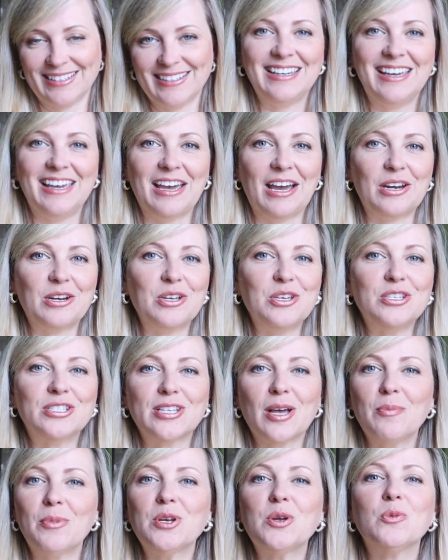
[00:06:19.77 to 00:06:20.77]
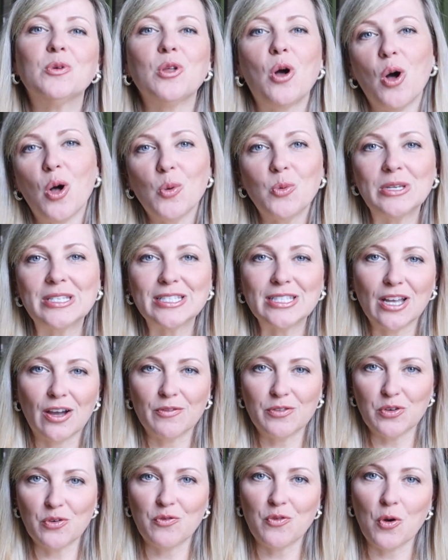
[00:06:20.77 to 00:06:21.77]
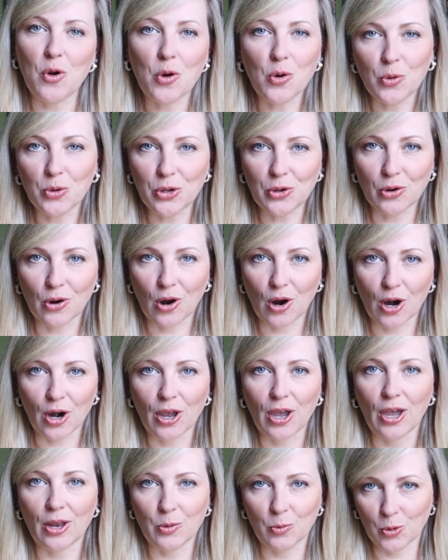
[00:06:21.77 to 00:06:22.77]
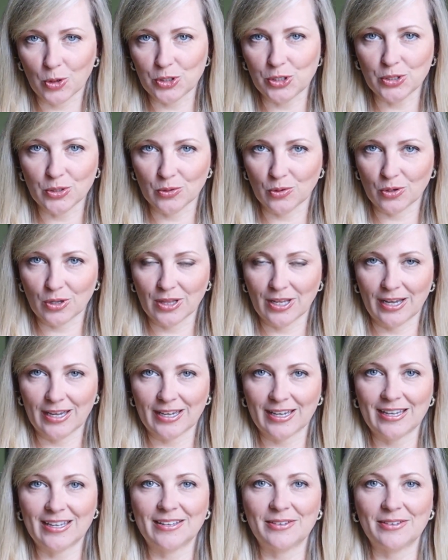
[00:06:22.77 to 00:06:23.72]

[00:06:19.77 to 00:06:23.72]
and somebody will always love you for who you are and what you look like.